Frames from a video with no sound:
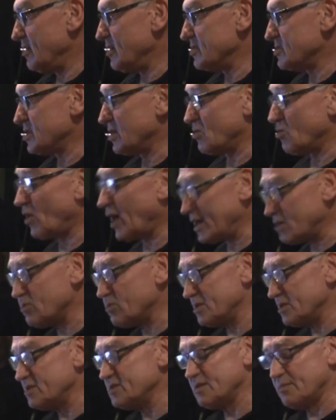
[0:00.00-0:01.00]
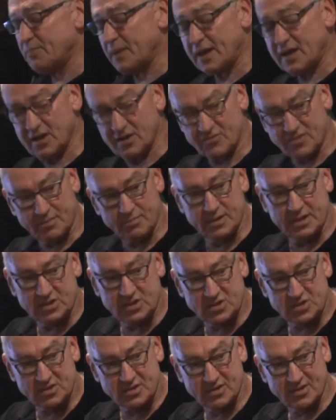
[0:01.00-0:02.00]
So right within the belly of the
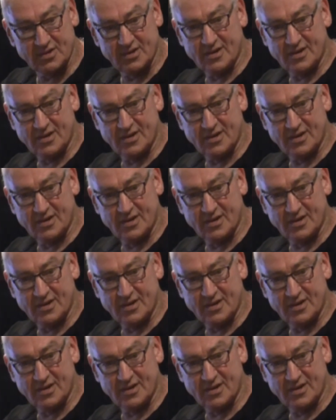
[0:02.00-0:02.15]
beast,